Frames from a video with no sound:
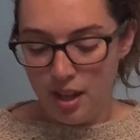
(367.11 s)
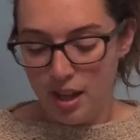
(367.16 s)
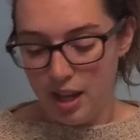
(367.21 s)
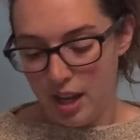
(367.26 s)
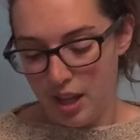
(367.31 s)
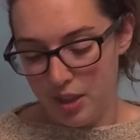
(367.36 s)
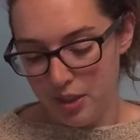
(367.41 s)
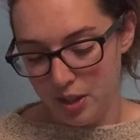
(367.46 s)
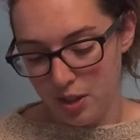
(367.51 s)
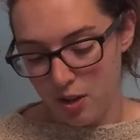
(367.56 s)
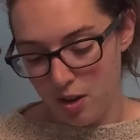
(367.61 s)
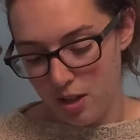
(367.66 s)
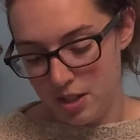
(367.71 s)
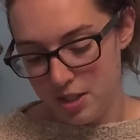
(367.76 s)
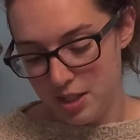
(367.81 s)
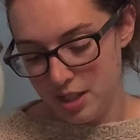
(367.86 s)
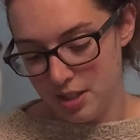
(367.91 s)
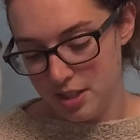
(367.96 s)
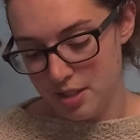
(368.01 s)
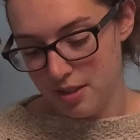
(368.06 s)
And the
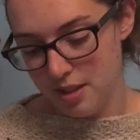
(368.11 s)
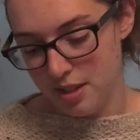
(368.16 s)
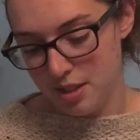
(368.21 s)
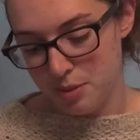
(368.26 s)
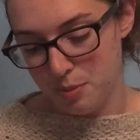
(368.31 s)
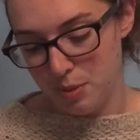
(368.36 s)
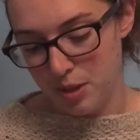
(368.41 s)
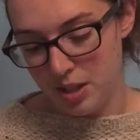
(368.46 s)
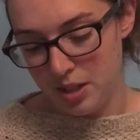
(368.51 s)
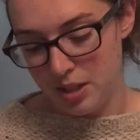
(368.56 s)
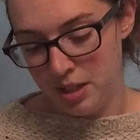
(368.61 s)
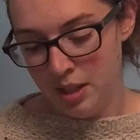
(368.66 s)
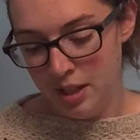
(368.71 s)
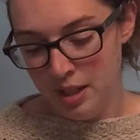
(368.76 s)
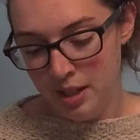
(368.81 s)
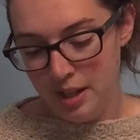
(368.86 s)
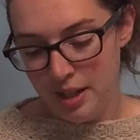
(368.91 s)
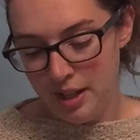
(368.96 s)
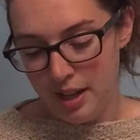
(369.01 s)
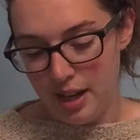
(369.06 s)
contents of this one,
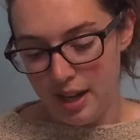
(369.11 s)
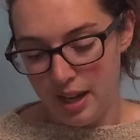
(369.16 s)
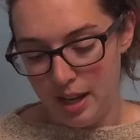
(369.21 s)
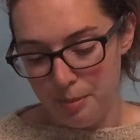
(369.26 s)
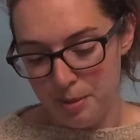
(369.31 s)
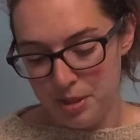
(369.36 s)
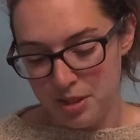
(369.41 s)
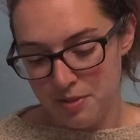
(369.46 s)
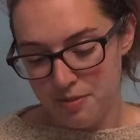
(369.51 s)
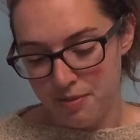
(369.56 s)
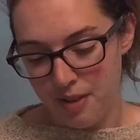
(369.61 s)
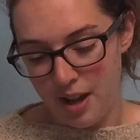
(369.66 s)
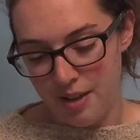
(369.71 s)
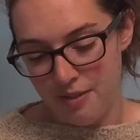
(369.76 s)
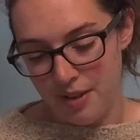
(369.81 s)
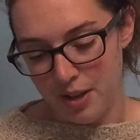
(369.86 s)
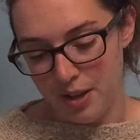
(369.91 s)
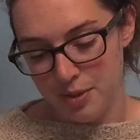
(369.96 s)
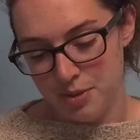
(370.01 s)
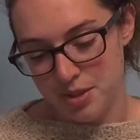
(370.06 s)
it's 5
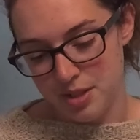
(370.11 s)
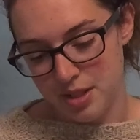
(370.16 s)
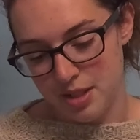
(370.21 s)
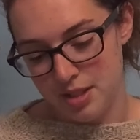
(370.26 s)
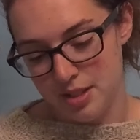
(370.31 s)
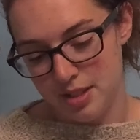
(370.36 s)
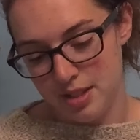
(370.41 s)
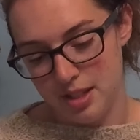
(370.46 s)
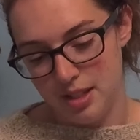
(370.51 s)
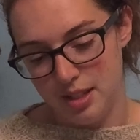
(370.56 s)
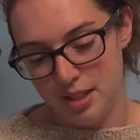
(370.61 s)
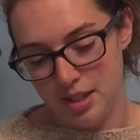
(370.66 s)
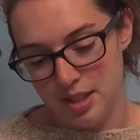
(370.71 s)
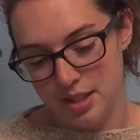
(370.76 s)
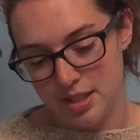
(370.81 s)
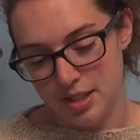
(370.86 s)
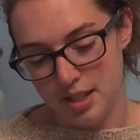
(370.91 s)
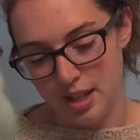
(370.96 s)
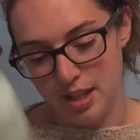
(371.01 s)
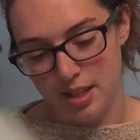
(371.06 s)
ounces, and
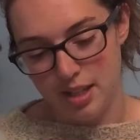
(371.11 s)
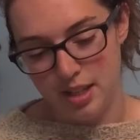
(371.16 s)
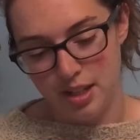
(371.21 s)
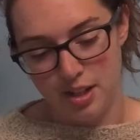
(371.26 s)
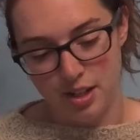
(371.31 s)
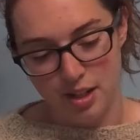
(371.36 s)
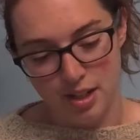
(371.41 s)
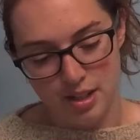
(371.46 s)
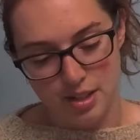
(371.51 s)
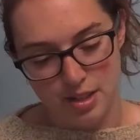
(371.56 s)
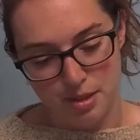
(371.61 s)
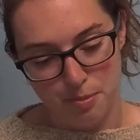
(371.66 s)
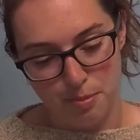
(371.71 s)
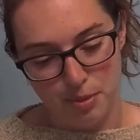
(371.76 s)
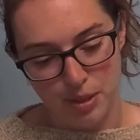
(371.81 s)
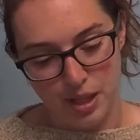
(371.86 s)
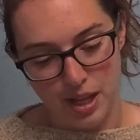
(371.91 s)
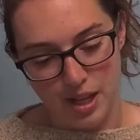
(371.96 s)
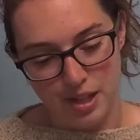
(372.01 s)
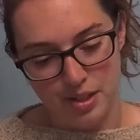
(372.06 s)
this guy here is a
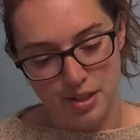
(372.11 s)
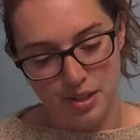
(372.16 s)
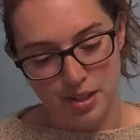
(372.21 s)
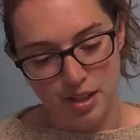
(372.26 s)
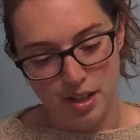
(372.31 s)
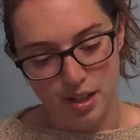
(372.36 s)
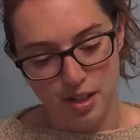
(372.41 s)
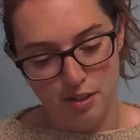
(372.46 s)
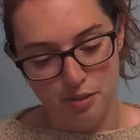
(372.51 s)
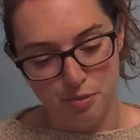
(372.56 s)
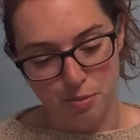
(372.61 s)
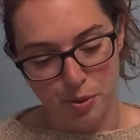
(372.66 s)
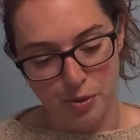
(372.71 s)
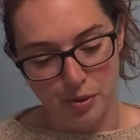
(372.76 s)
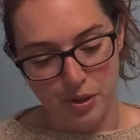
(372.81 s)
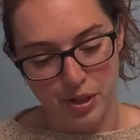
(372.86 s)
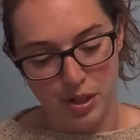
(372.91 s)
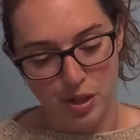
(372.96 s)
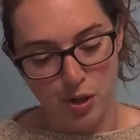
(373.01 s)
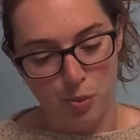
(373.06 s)
blend of
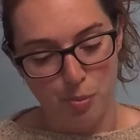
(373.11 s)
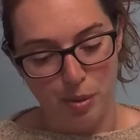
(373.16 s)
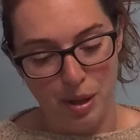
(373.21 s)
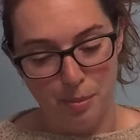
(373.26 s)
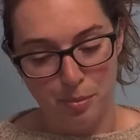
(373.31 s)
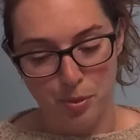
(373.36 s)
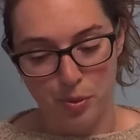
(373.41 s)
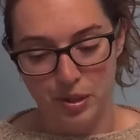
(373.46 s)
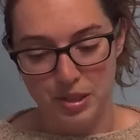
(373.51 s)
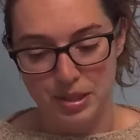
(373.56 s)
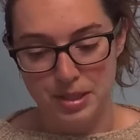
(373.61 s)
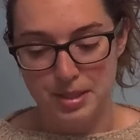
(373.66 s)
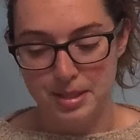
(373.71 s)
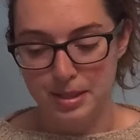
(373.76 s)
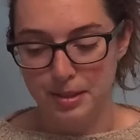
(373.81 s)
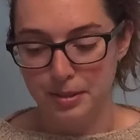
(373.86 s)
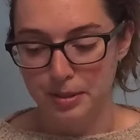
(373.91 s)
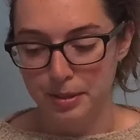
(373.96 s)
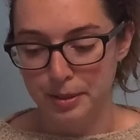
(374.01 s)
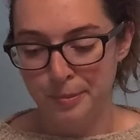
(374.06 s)
merino, bamboo, and silk.